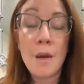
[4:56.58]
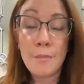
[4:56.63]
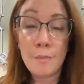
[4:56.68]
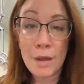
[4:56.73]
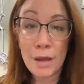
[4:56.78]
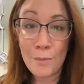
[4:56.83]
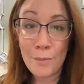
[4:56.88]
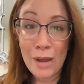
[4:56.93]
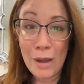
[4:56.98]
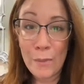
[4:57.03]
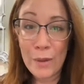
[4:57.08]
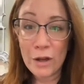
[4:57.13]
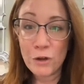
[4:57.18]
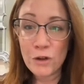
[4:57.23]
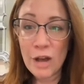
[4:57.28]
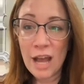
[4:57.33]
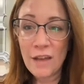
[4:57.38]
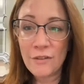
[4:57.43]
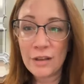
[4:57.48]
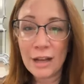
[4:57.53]
on my, my
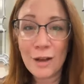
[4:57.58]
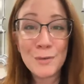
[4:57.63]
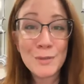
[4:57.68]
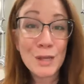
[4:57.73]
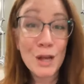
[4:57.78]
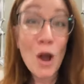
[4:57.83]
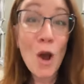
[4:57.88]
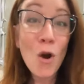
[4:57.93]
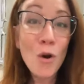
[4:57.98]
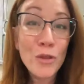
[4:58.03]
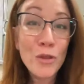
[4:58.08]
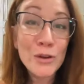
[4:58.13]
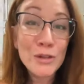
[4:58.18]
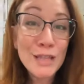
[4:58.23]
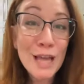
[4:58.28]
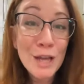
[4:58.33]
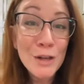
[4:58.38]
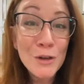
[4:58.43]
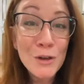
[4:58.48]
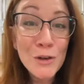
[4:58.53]
way driving, I was like, oh,
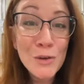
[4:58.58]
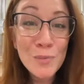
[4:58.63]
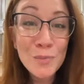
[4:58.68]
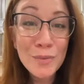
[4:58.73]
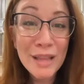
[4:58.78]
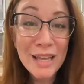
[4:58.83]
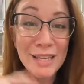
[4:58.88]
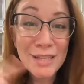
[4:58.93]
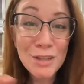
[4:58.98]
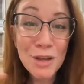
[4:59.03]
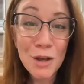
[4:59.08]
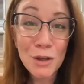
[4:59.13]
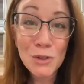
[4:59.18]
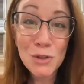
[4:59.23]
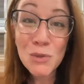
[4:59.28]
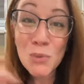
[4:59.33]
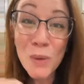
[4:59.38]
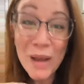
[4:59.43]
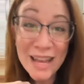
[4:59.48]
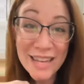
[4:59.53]
there's that new place
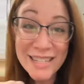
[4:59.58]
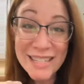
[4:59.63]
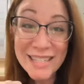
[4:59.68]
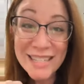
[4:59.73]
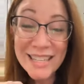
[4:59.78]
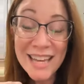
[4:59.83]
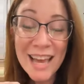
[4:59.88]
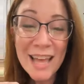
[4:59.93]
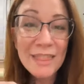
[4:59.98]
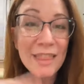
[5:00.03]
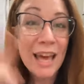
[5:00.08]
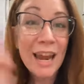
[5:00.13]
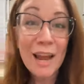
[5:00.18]
called Twist